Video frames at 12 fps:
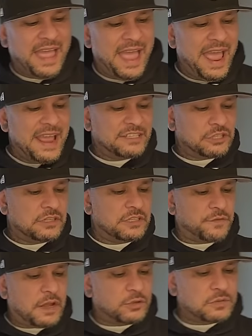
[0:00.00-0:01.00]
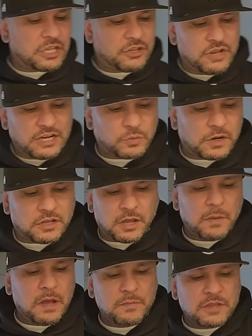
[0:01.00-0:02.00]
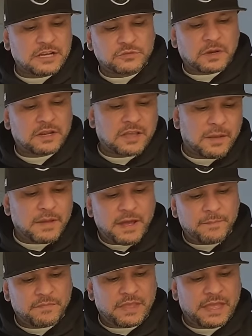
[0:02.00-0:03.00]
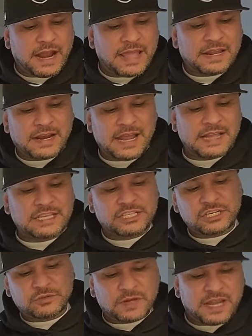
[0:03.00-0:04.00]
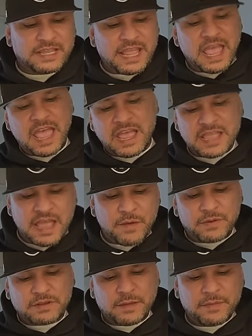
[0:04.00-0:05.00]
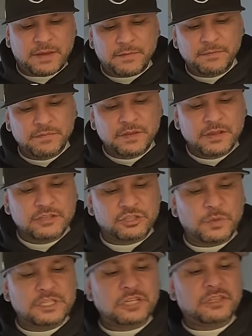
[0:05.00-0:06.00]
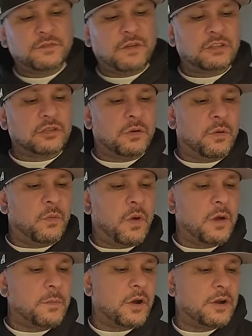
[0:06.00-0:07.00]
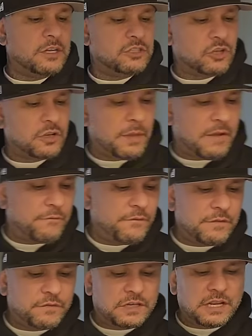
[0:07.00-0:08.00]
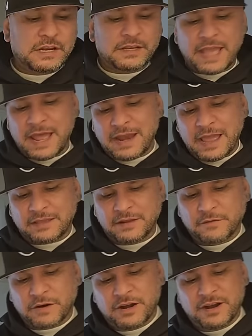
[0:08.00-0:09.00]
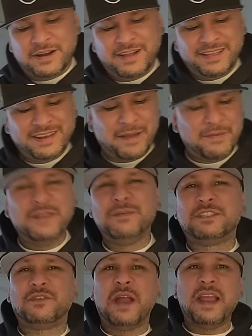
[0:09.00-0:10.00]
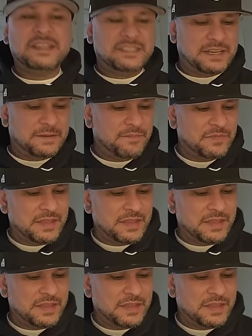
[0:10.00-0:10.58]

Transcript: Hey, so this vato was like, you guys want to come up? You guys want to come up? And I ain't going to lie, the chicks were like, yeah, we'll come up. So we took this bottle to a Walmart, and he spilled about 15 Cadillac converters. You know what I mean? He was crazy.